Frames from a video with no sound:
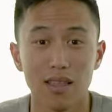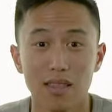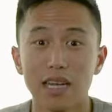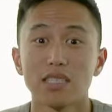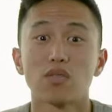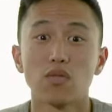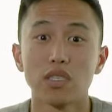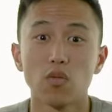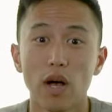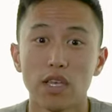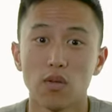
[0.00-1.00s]
That's the
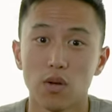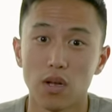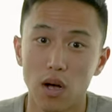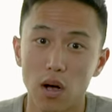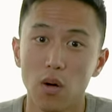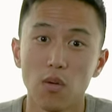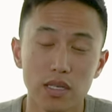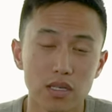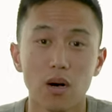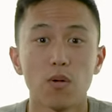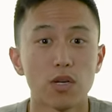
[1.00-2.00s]
reason why you would
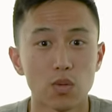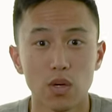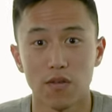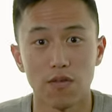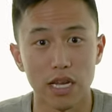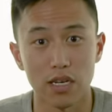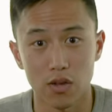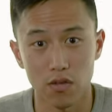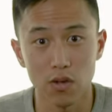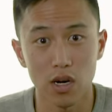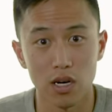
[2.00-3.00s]
always, always wanna find a
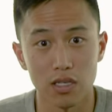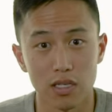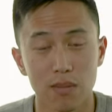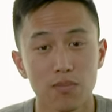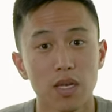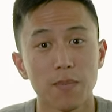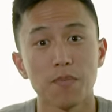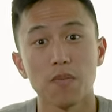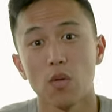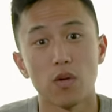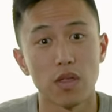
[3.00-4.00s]
food concept
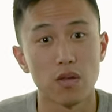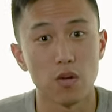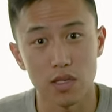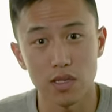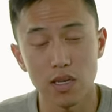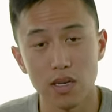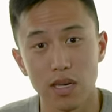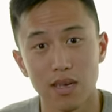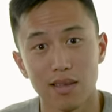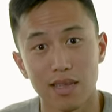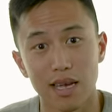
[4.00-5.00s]
within your
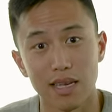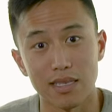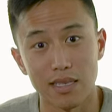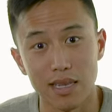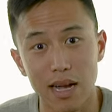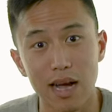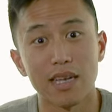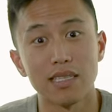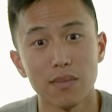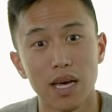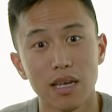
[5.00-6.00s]
city that is in high
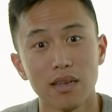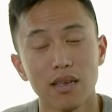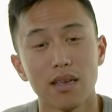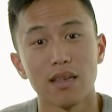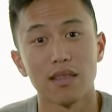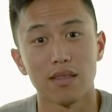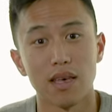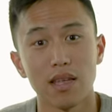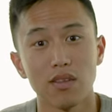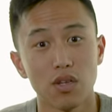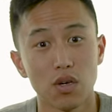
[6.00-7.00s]
demand.
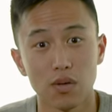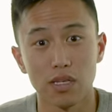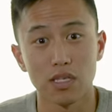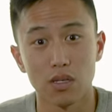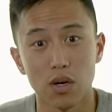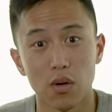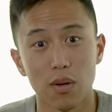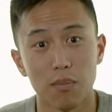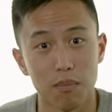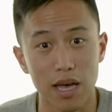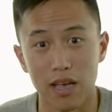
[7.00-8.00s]
Then you don't need to go
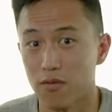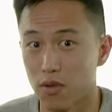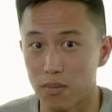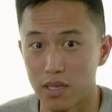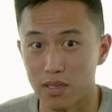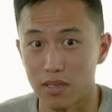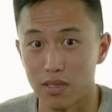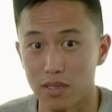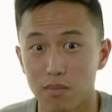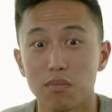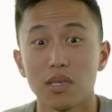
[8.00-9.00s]
and beg for
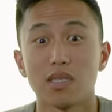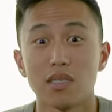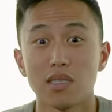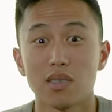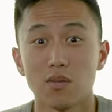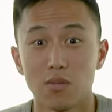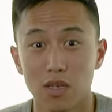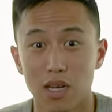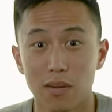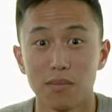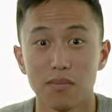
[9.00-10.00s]
business. Business will
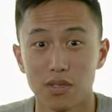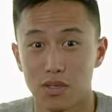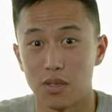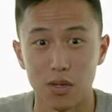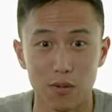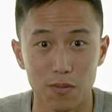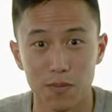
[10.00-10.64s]
come to you.